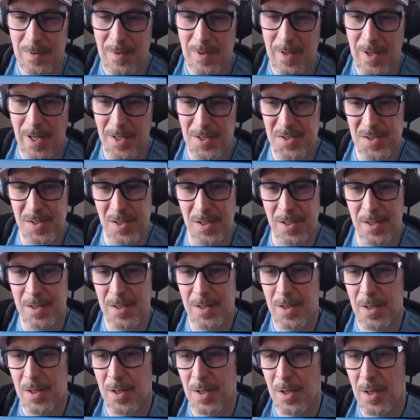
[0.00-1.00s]
Excellent.
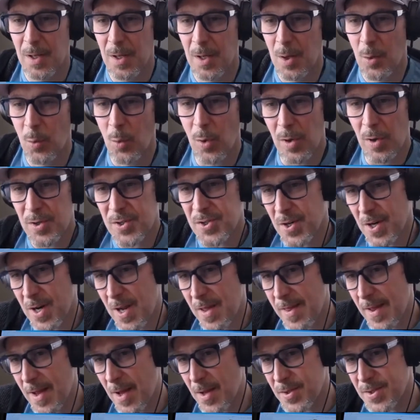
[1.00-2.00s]
Well, is there
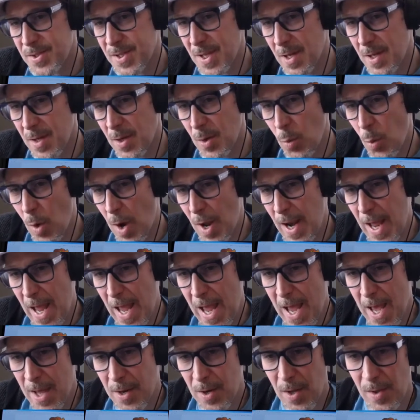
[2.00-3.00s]
anything else that you want to
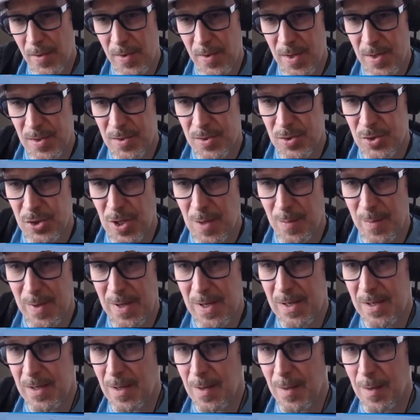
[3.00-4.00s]
add on this,
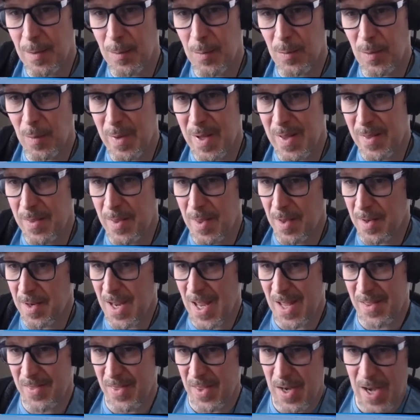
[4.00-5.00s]
Jimmy?
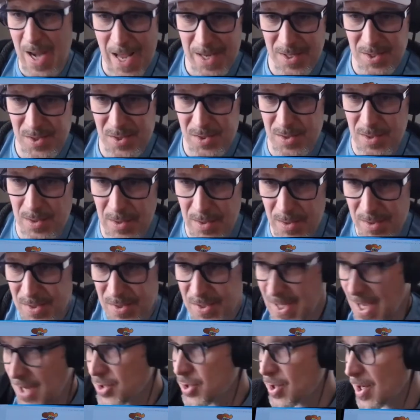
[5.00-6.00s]
The next
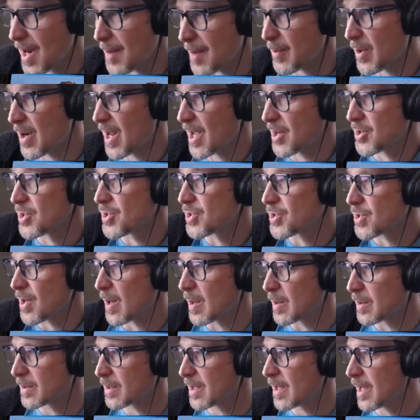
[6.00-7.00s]
session, I'm going to actually
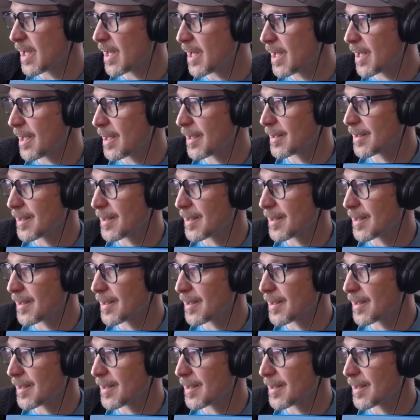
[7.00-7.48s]
start. I'm